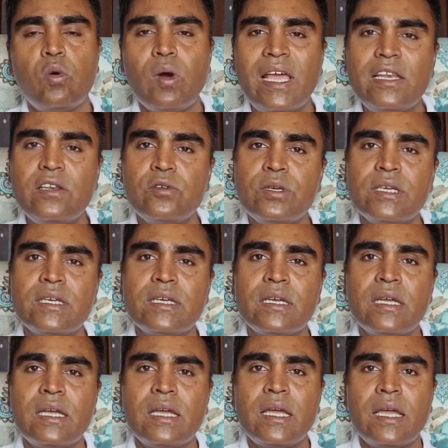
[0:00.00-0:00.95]
While doing
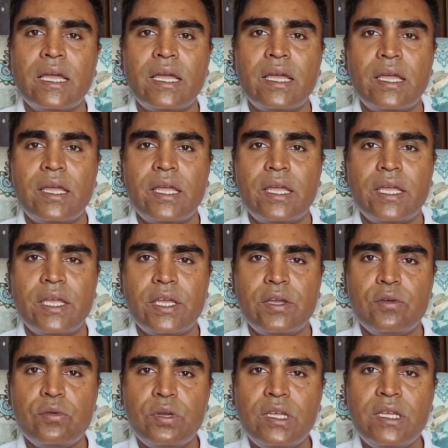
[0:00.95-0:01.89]

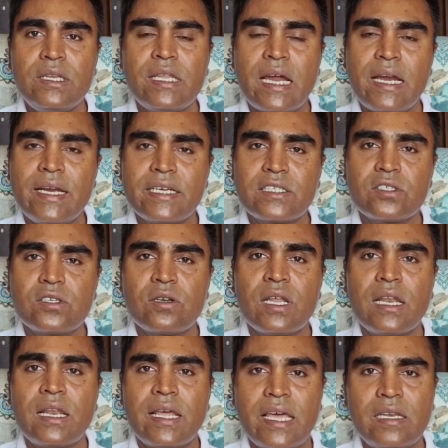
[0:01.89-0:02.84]

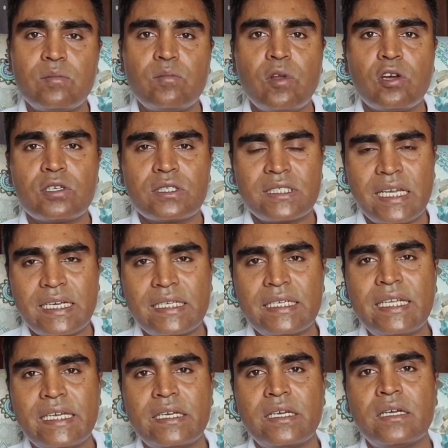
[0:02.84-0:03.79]
unidirectional en bloc
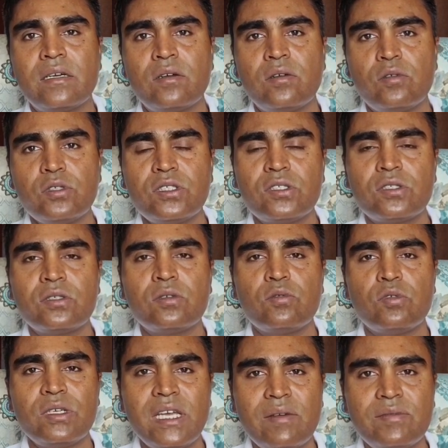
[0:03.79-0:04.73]
technique, which
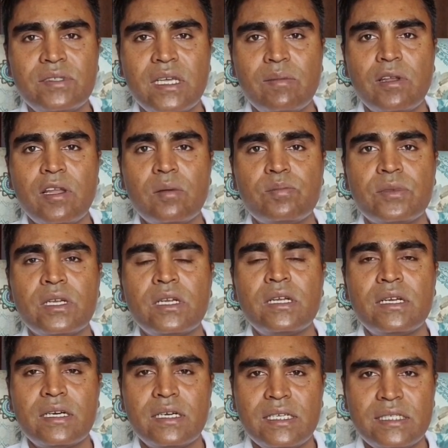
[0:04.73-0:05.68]
we have developed
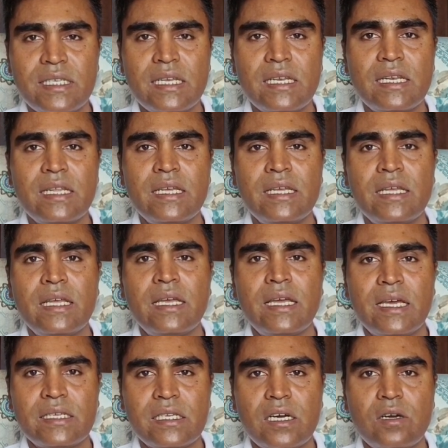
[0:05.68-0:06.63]
recently
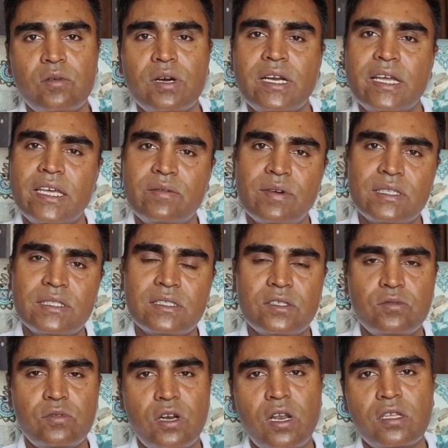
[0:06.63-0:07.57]
at our
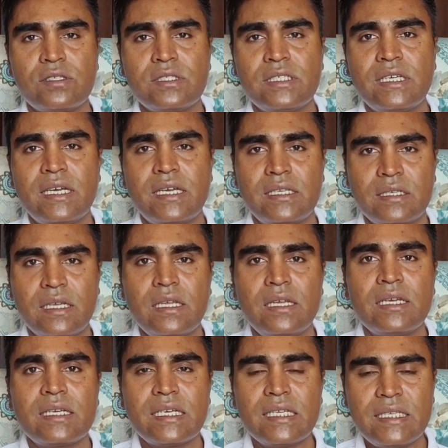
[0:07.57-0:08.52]
Advanced Urology and
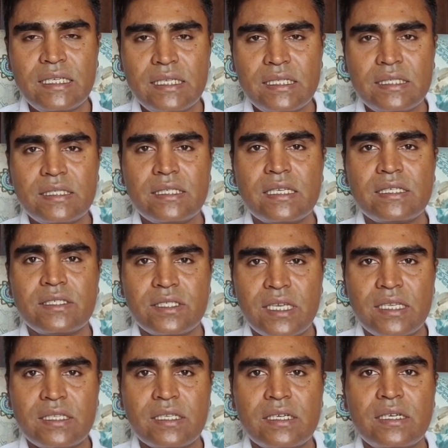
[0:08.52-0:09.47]
Kidney Diseases
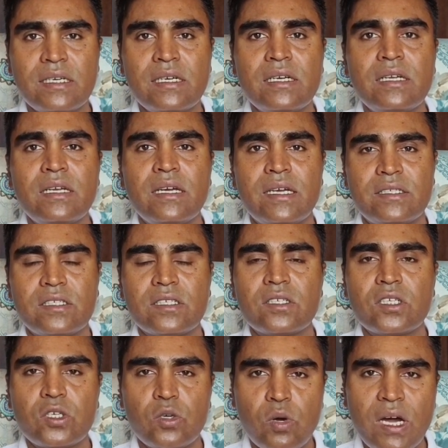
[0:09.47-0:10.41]
Center at
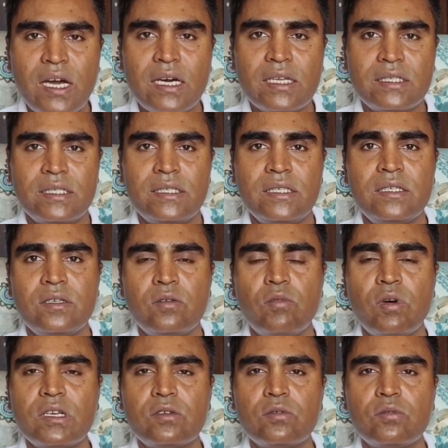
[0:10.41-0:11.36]
Guwahati,
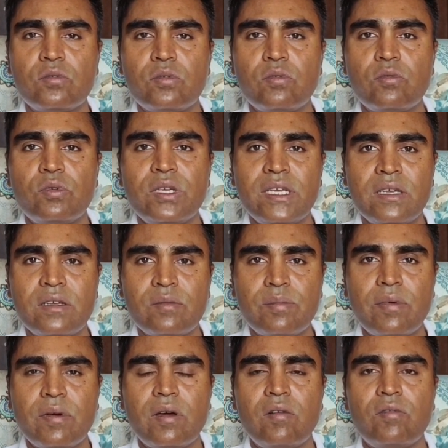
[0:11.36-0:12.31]
what
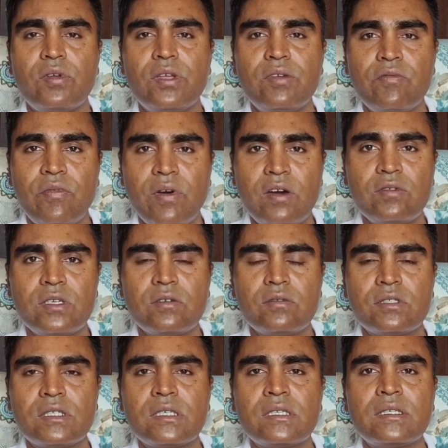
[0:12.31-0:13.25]
we found
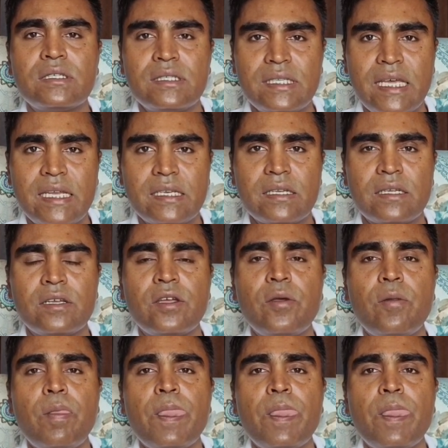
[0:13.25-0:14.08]
out that